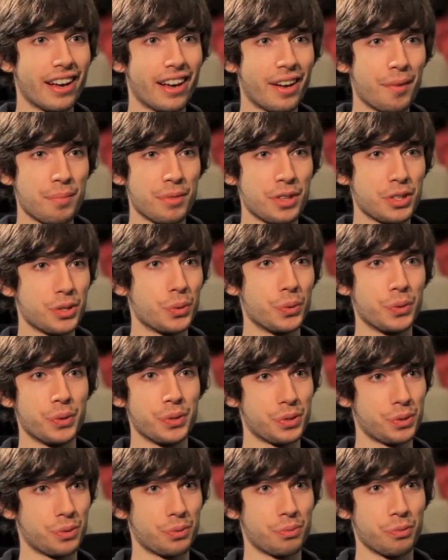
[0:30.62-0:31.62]
um, the
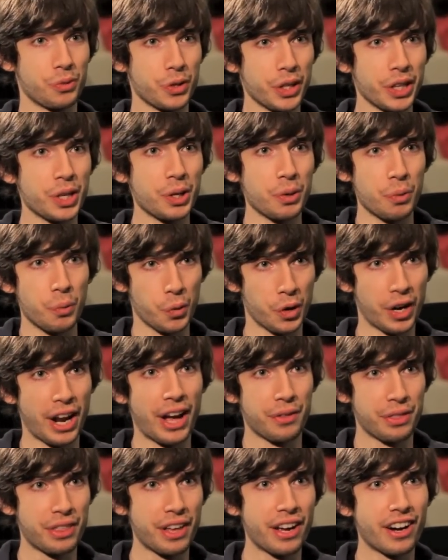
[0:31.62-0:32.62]
tools really weren't
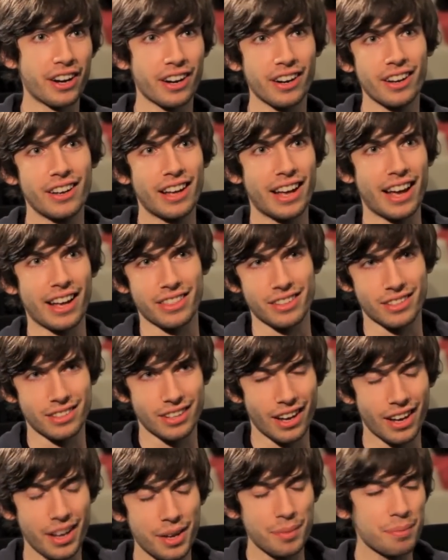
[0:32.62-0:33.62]
out there at the
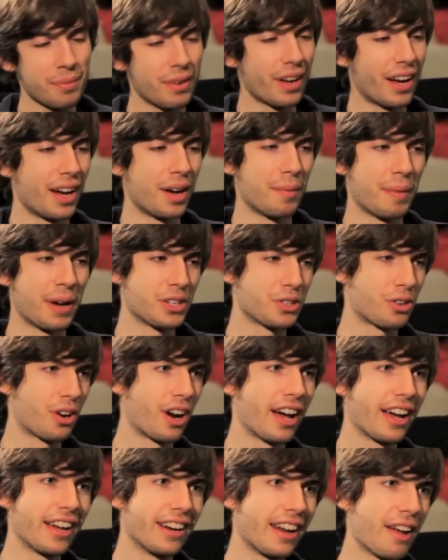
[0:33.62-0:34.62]
time. Um, I
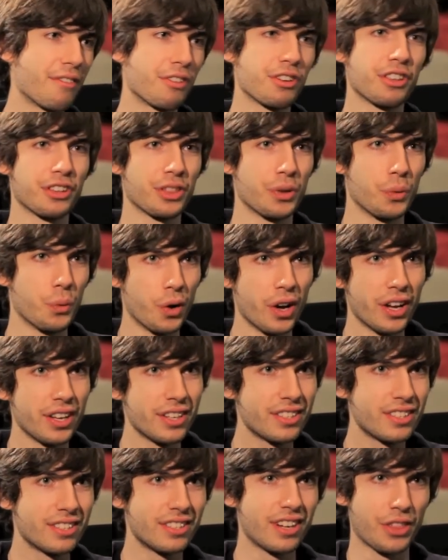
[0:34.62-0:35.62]
tried everything that
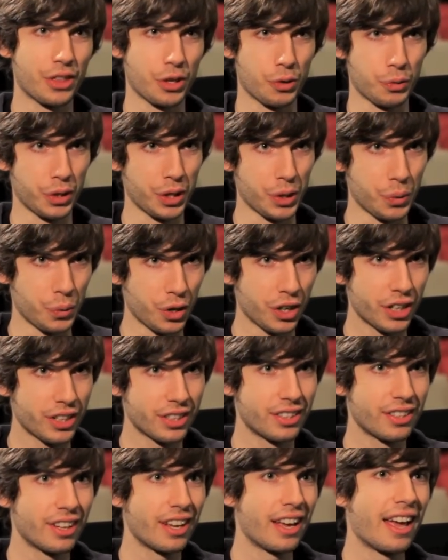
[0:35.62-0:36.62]
was, nothing really
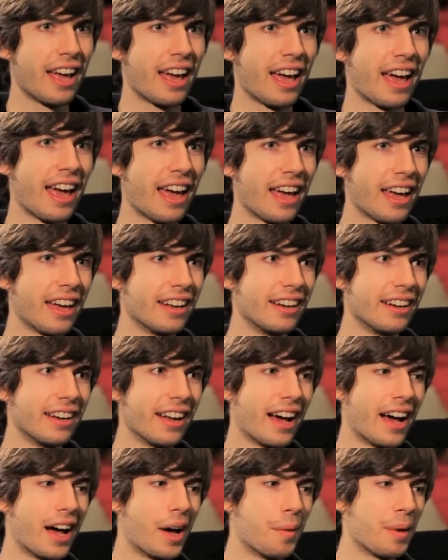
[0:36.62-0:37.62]
worked.
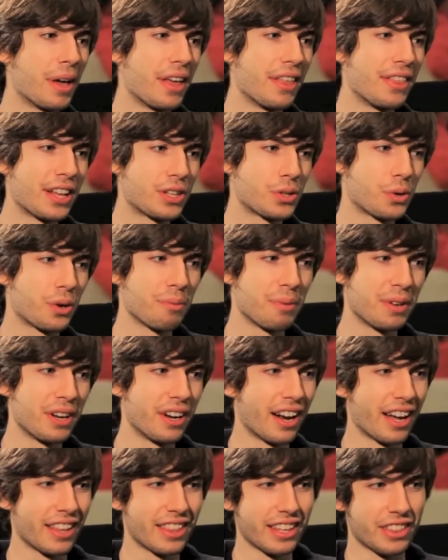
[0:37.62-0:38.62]
And um, that's sort of
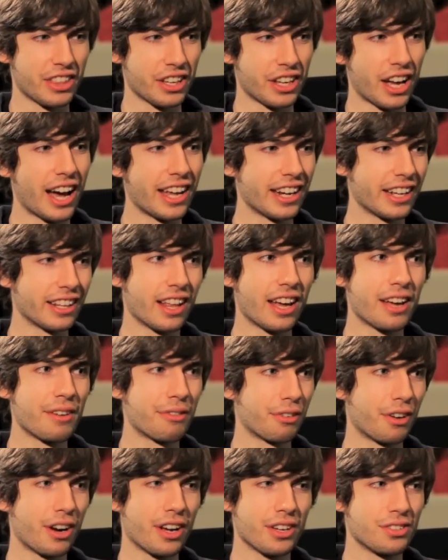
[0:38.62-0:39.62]
been, I think, the guiding
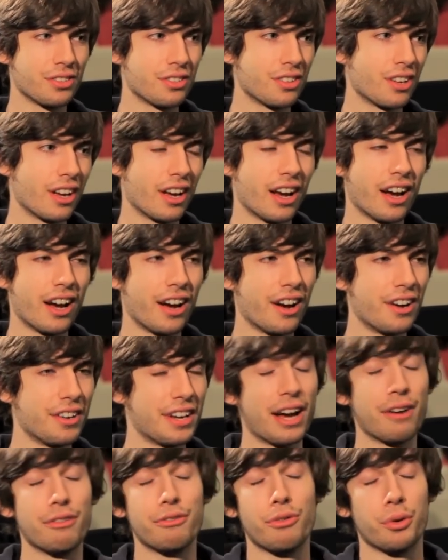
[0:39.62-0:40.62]
light for us uh,
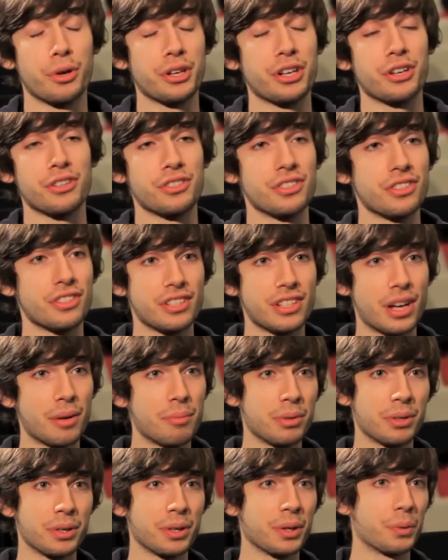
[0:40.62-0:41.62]
now four years into
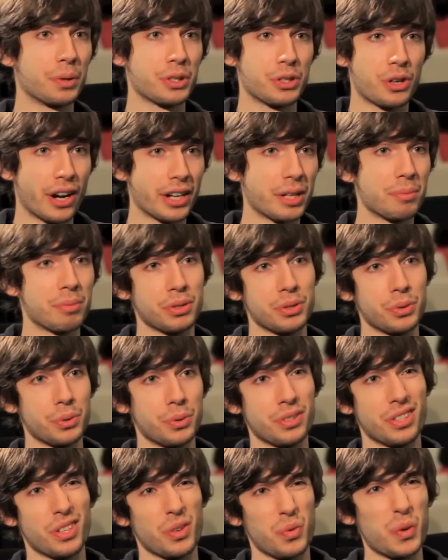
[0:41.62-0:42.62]
Tumblr. We're trying to build
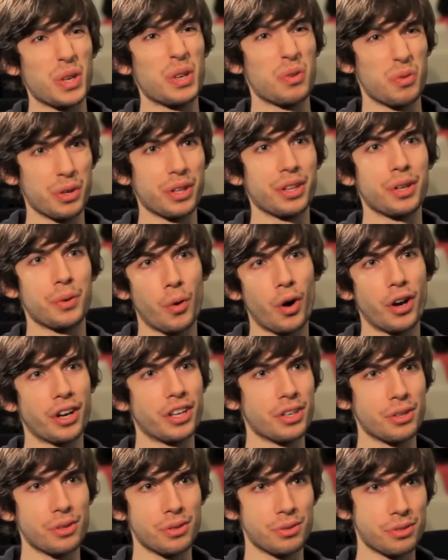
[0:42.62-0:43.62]
tools that we really want
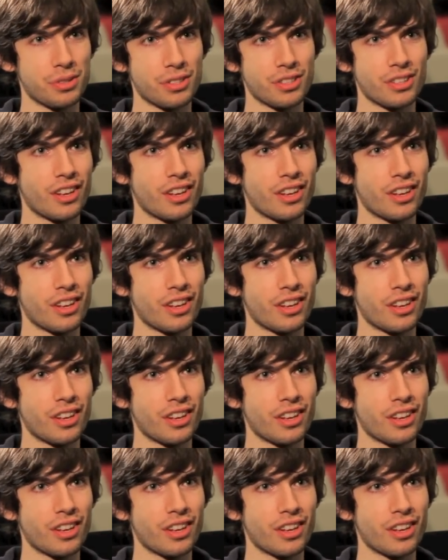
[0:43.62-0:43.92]
to use.